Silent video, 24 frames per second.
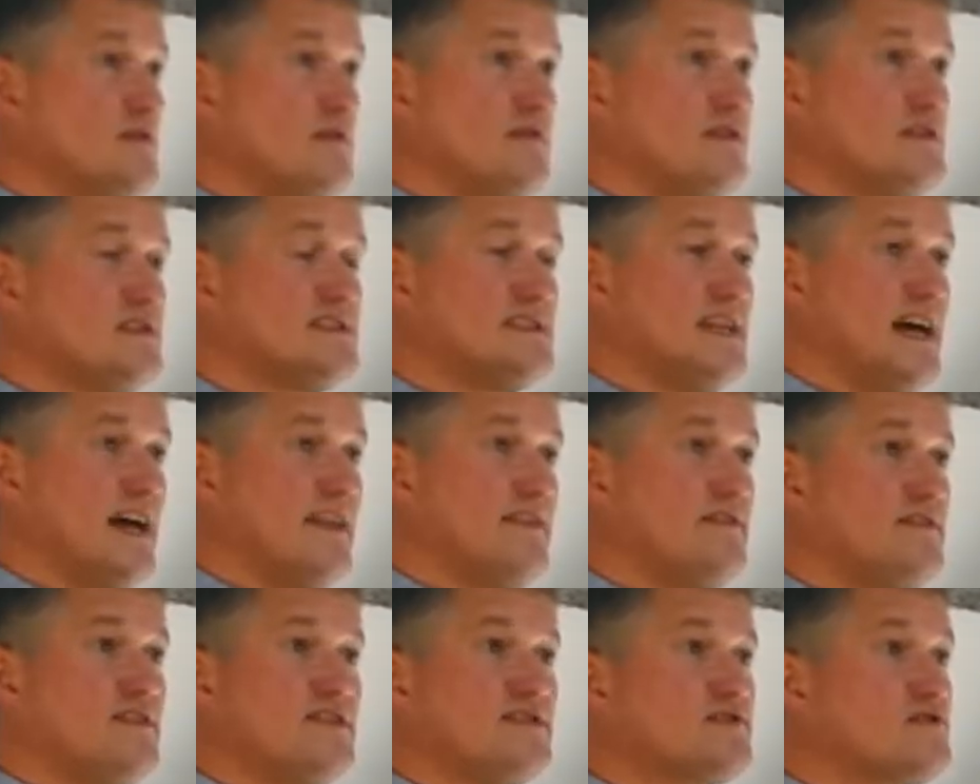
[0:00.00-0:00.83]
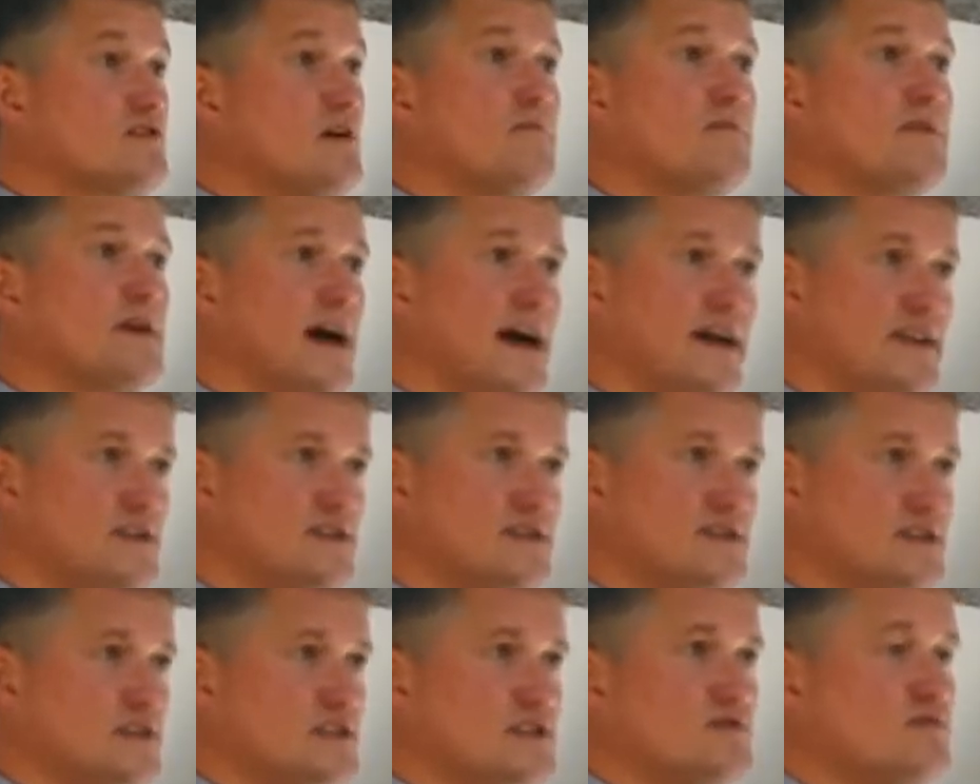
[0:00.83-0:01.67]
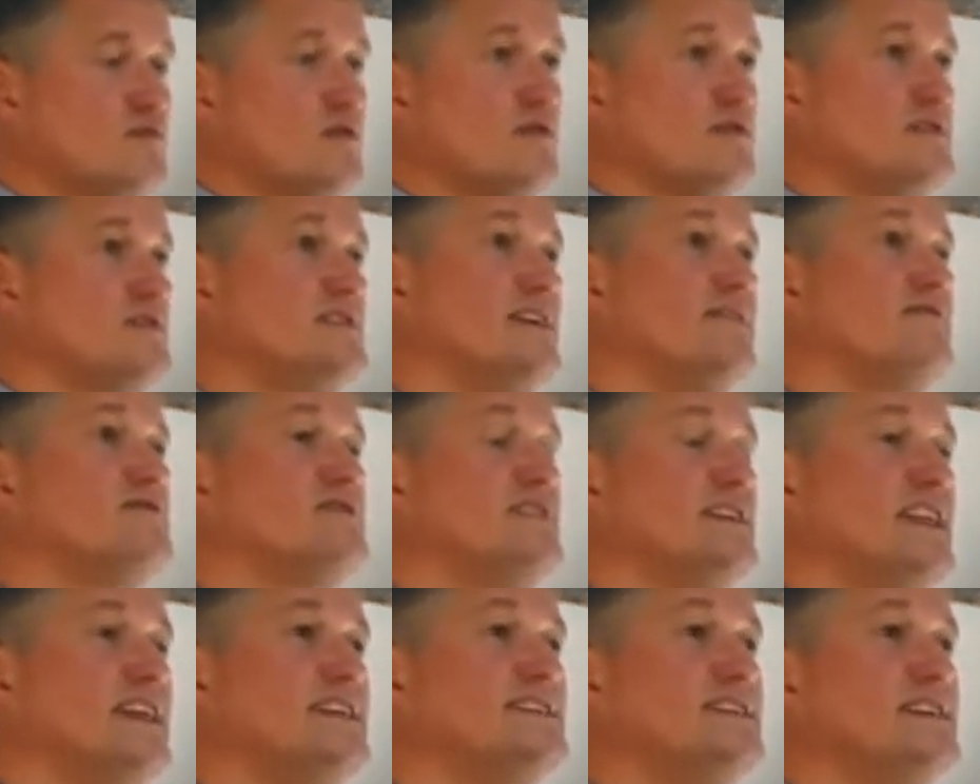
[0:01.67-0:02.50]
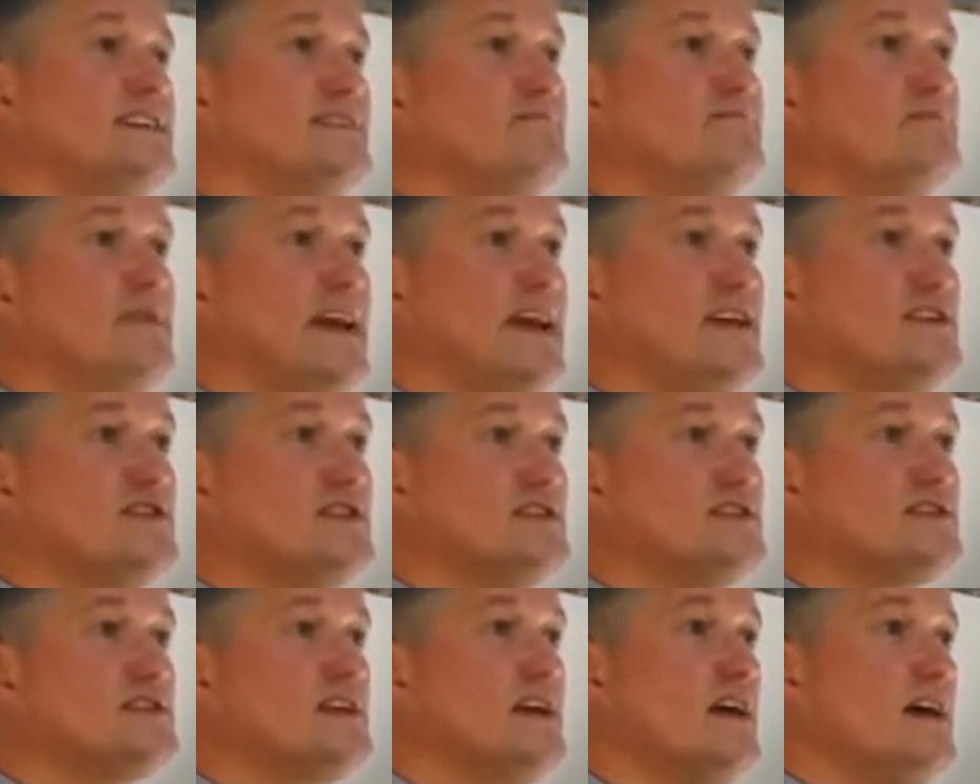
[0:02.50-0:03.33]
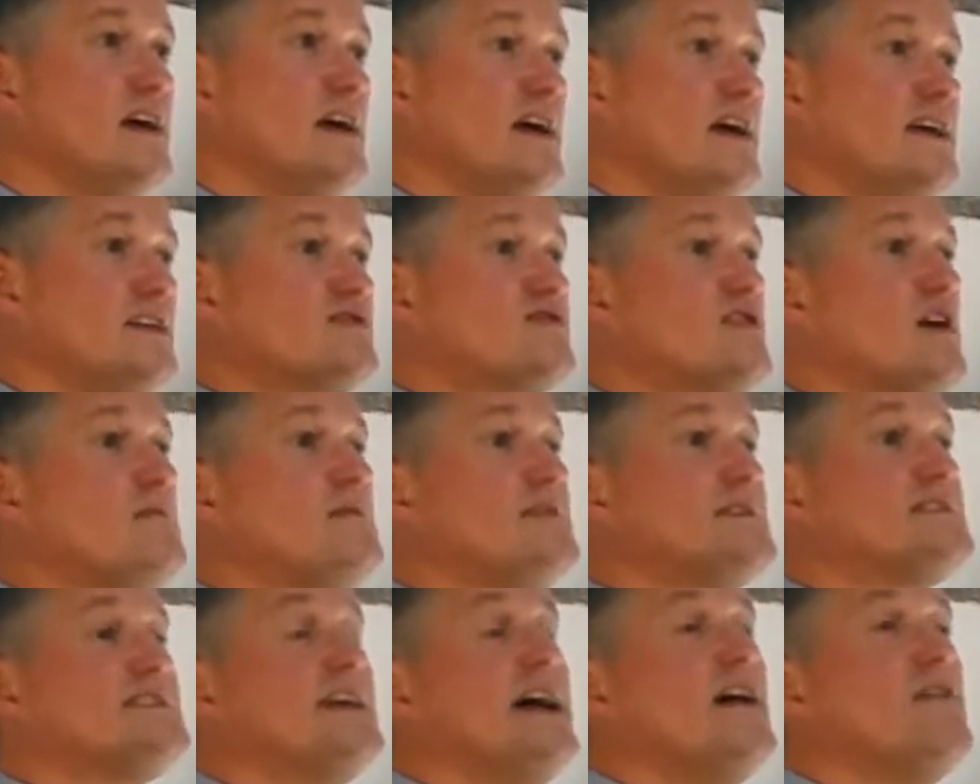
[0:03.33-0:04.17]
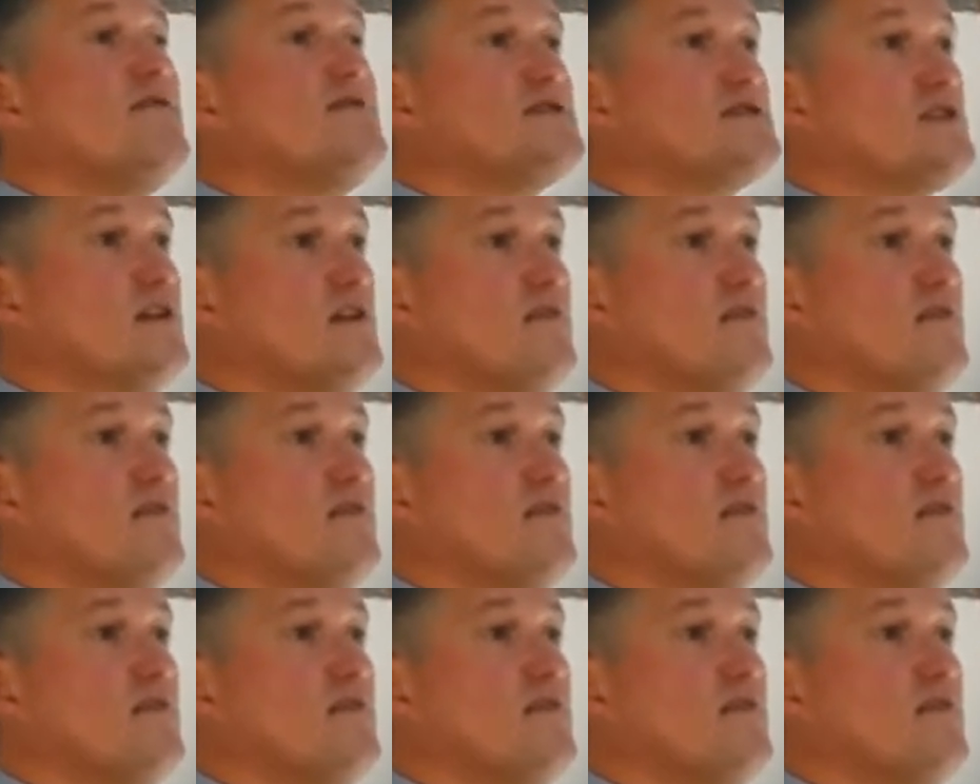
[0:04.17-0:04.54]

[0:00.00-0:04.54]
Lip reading: understand. The Scrum guide is just 17, 18 pages. Scrum itself has got